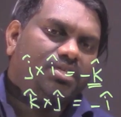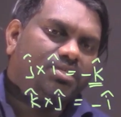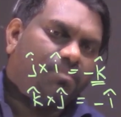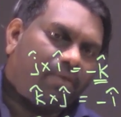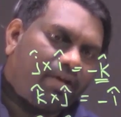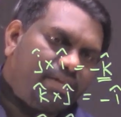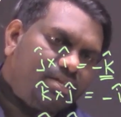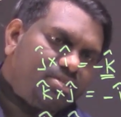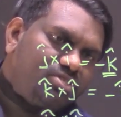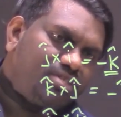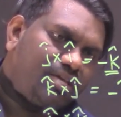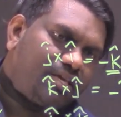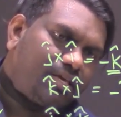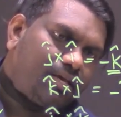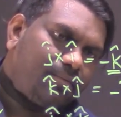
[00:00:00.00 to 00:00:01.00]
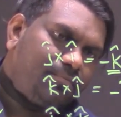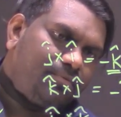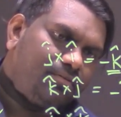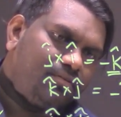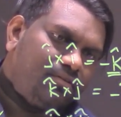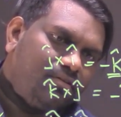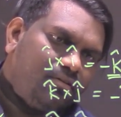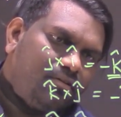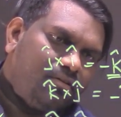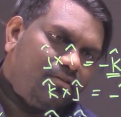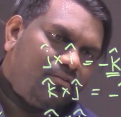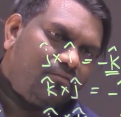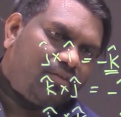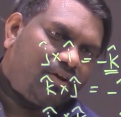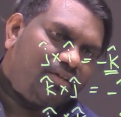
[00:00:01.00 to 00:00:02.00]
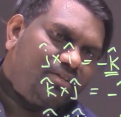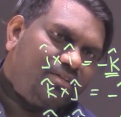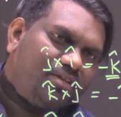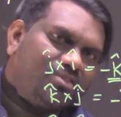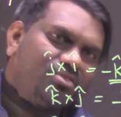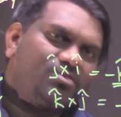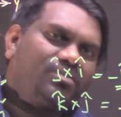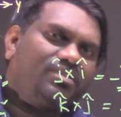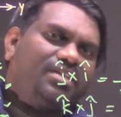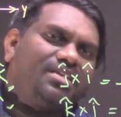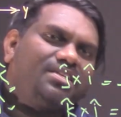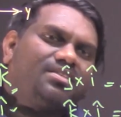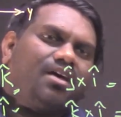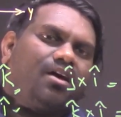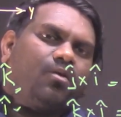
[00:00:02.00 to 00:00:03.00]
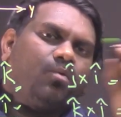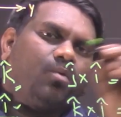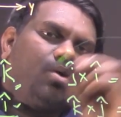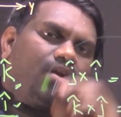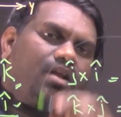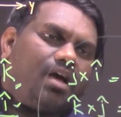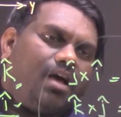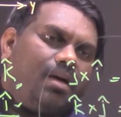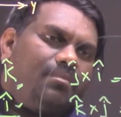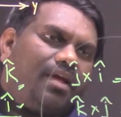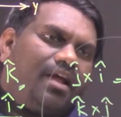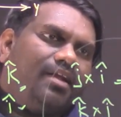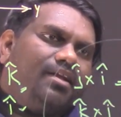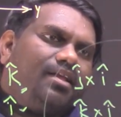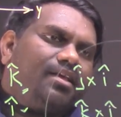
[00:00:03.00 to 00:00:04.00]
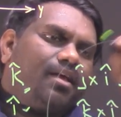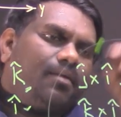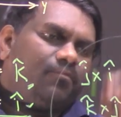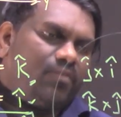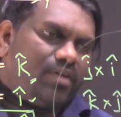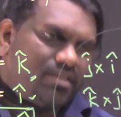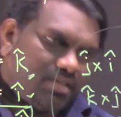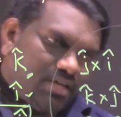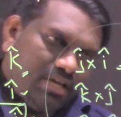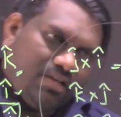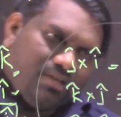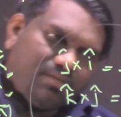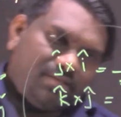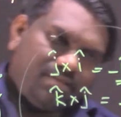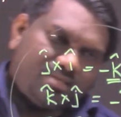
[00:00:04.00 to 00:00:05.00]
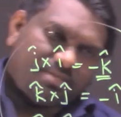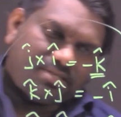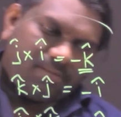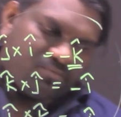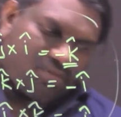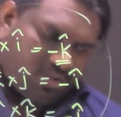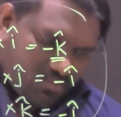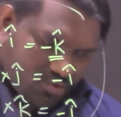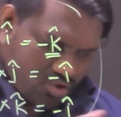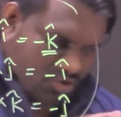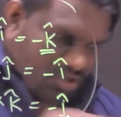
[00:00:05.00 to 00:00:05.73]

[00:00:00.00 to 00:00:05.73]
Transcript: one is minus J cap. Fine dear. So these are what I am ending up with. This is something which